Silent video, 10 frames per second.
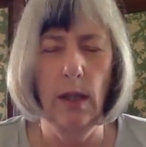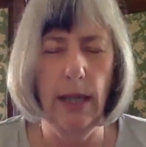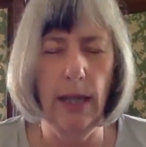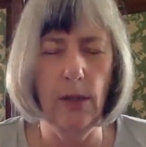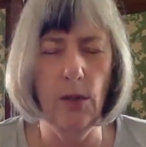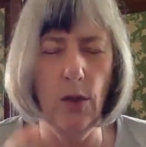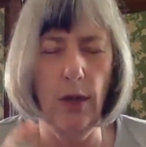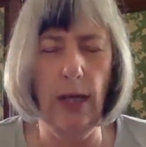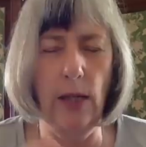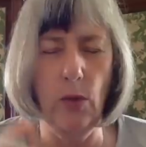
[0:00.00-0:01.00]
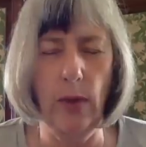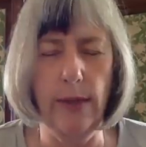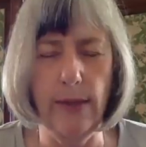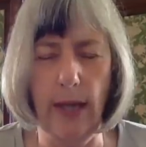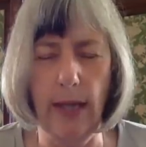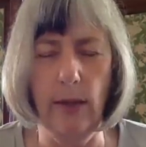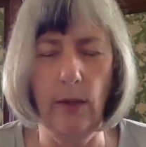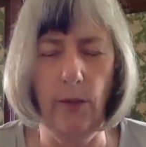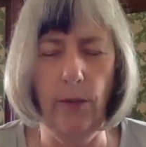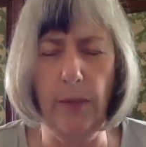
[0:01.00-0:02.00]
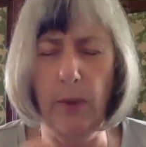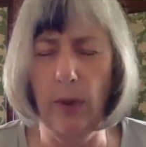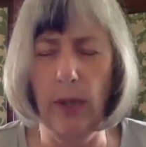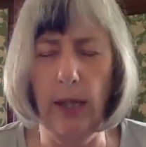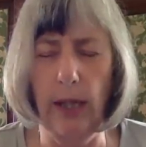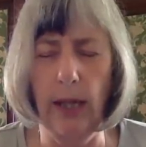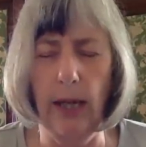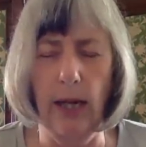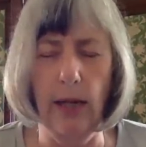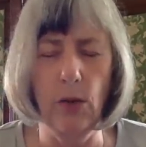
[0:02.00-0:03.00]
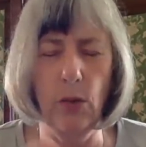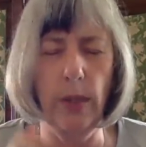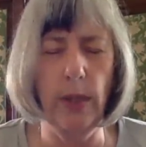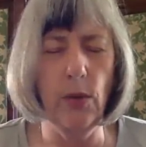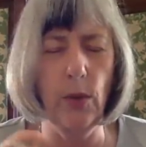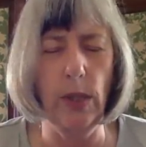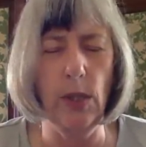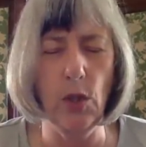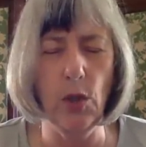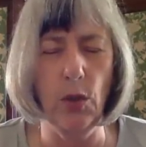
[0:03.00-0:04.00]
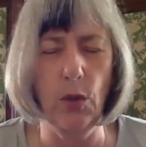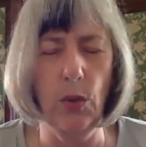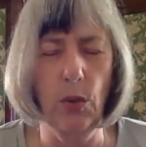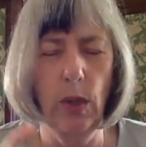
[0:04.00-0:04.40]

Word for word: at the 22nd of February uh, 2022